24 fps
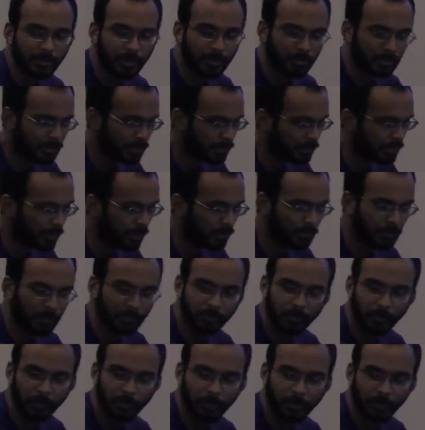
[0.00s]
It was done
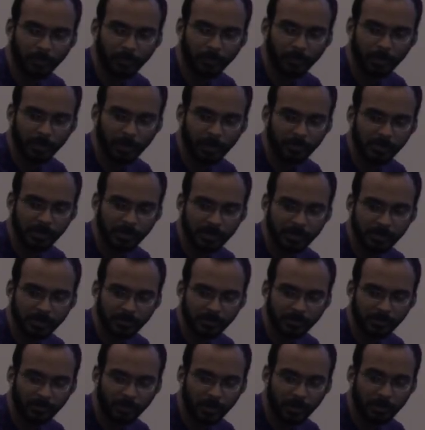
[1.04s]
before. Remember, it was
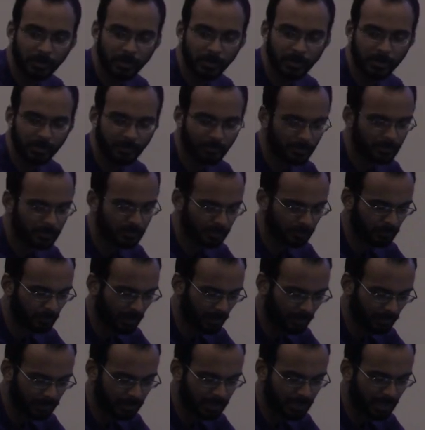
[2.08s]
we were confusing
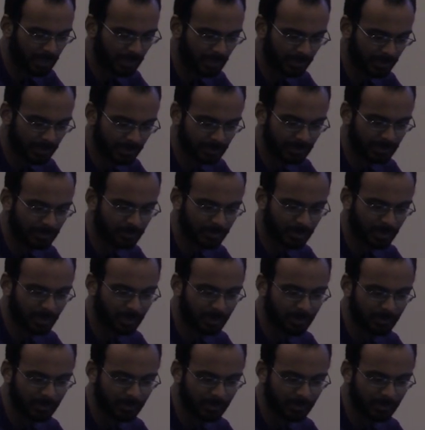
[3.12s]
what it was telling us because it was like,